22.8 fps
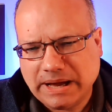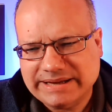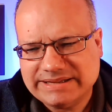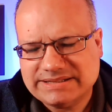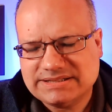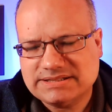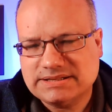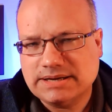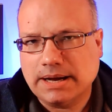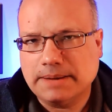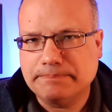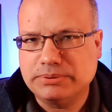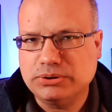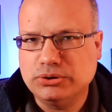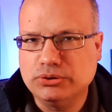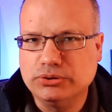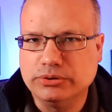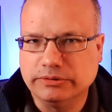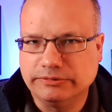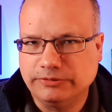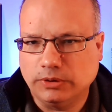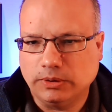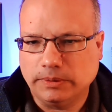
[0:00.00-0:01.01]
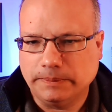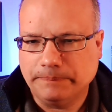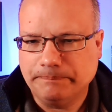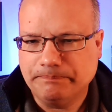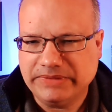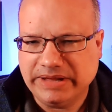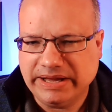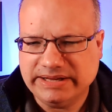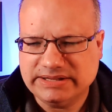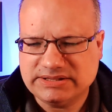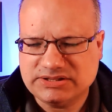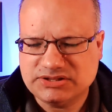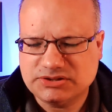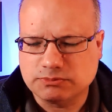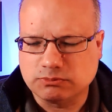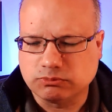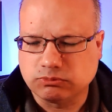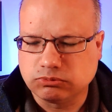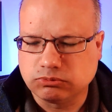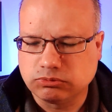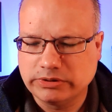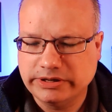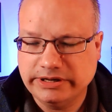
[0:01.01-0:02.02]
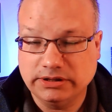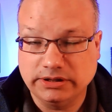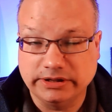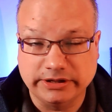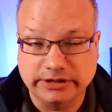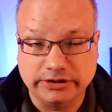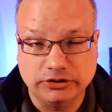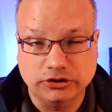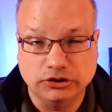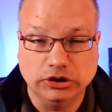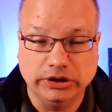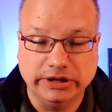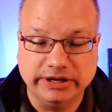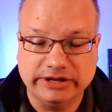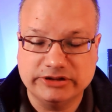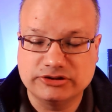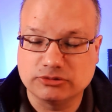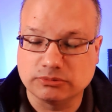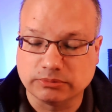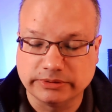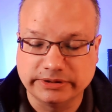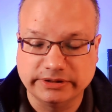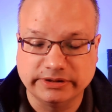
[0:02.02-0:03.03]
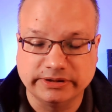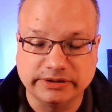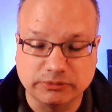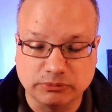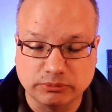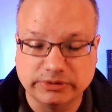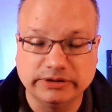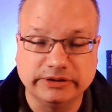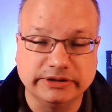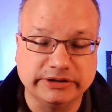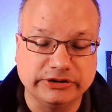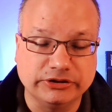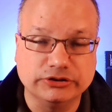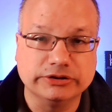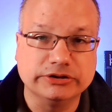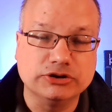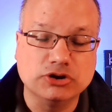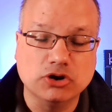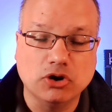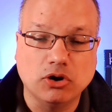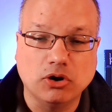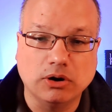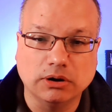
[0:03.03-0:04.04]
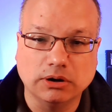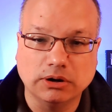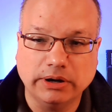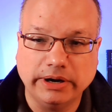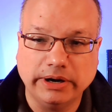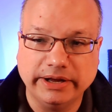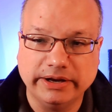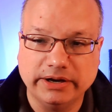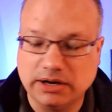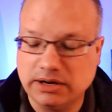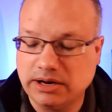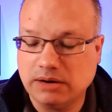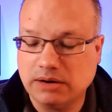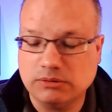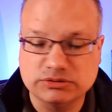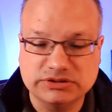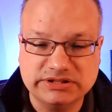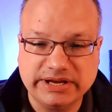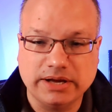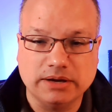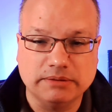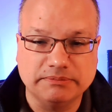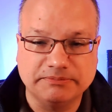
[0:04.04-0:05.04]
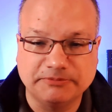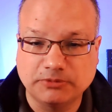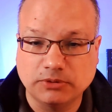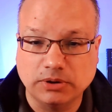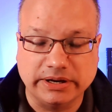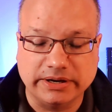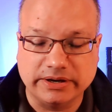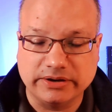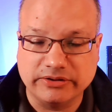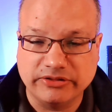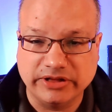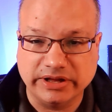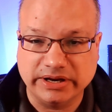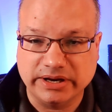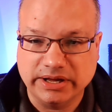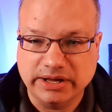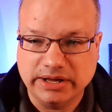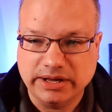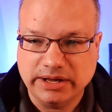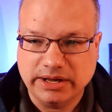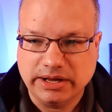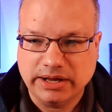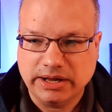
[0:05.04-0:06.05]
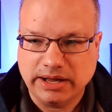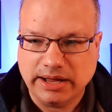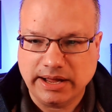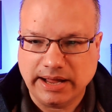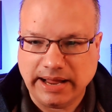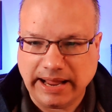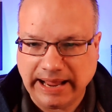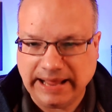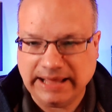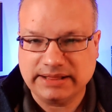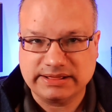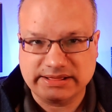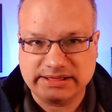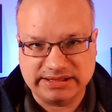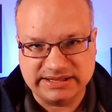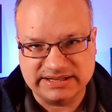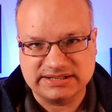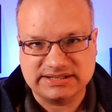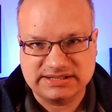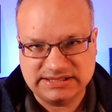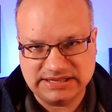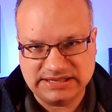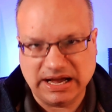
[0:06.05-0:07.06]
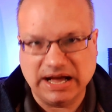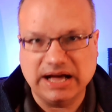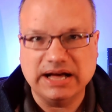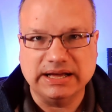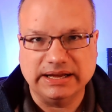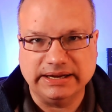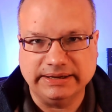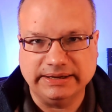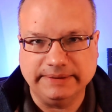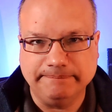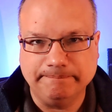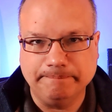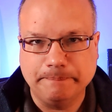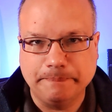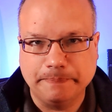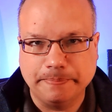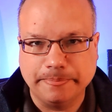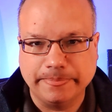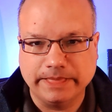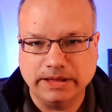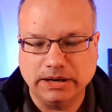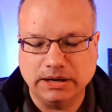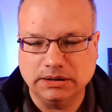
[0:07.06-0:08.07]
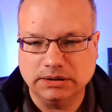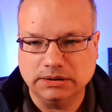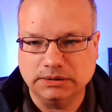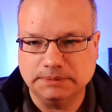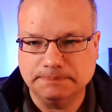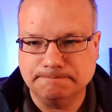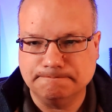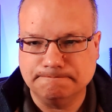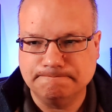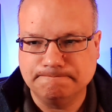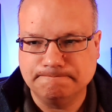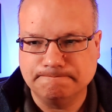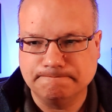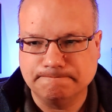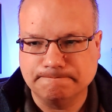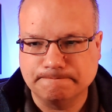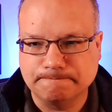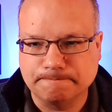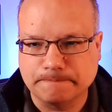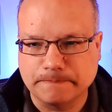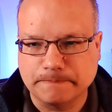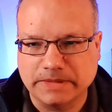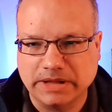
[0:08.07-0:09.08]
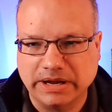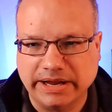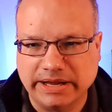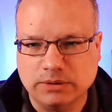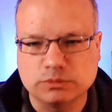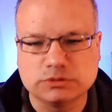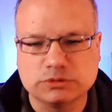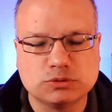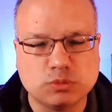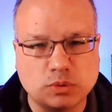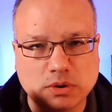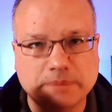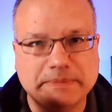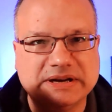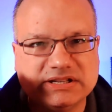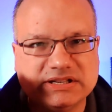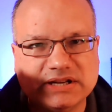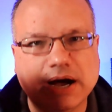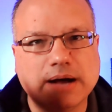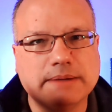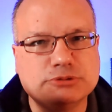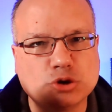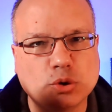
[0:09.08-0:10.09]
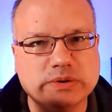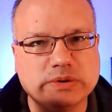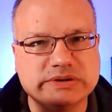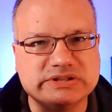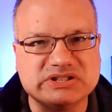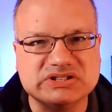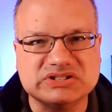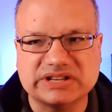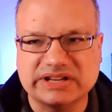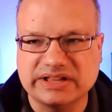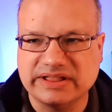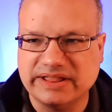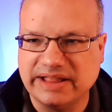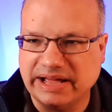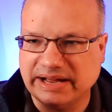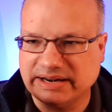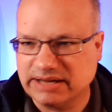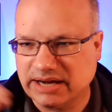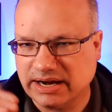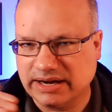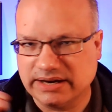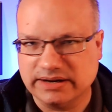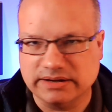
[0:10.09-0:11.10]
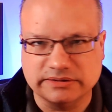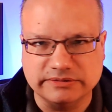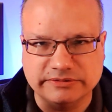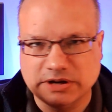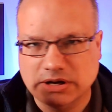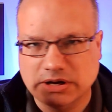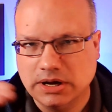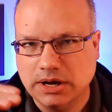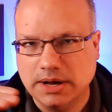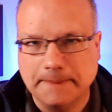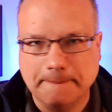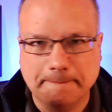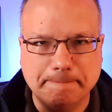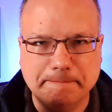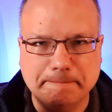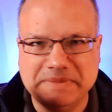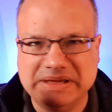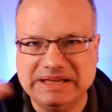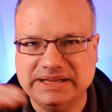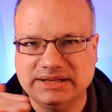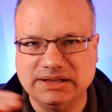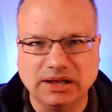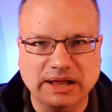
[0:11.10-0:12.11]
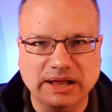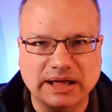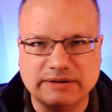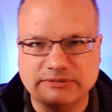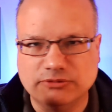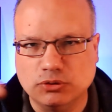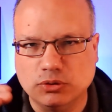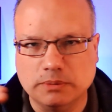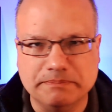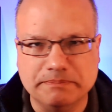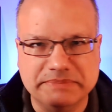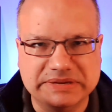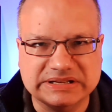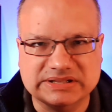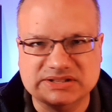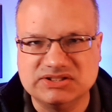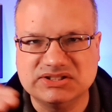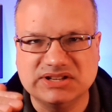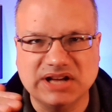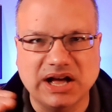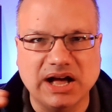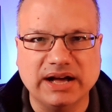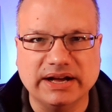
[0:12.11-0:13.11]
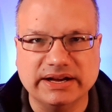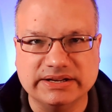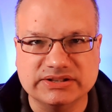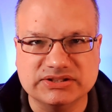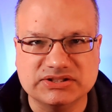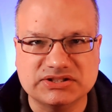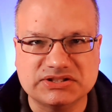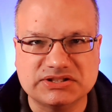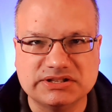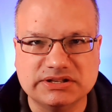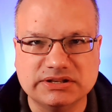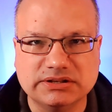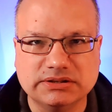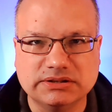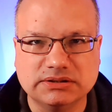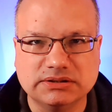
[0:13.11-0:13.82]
it's not beautiful. It's really good. It's a really, really good car. And I will say up front that at this time, it was one of my top choices in that kind of mid-level, mid-sized